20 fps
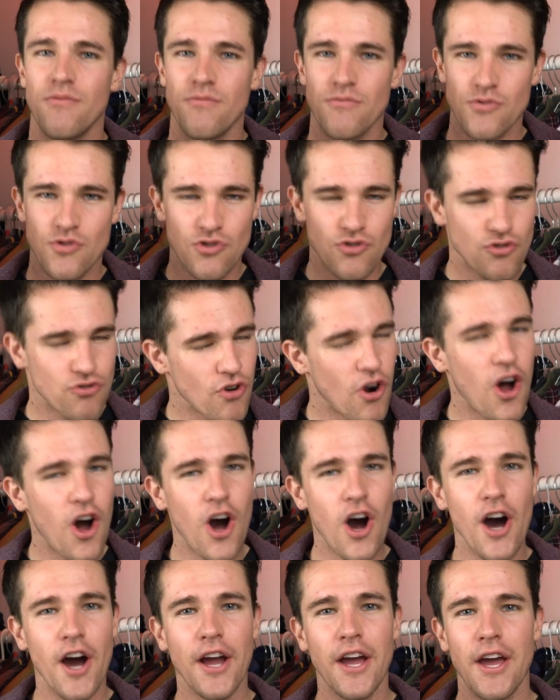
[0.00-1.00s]

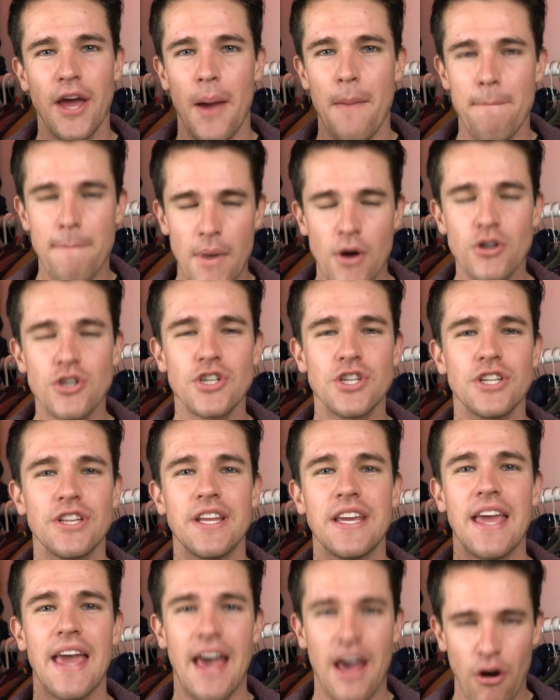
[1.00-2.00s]
strong,
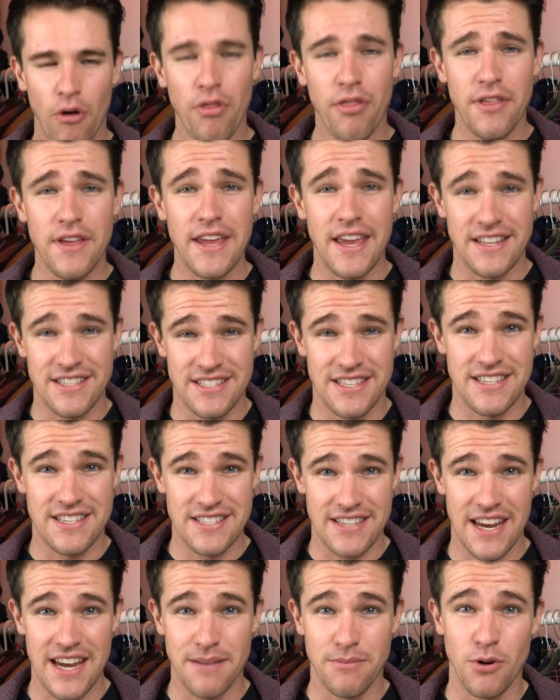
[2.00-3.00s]
emotionally healthy, and
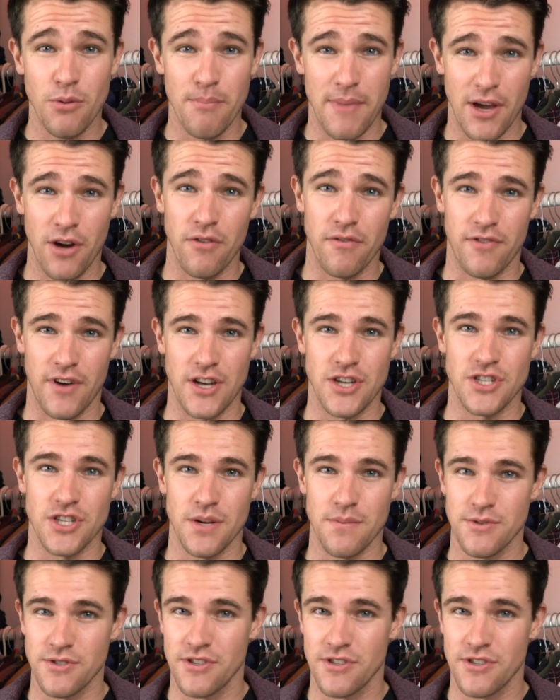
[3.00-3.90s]
sustainable male friendships.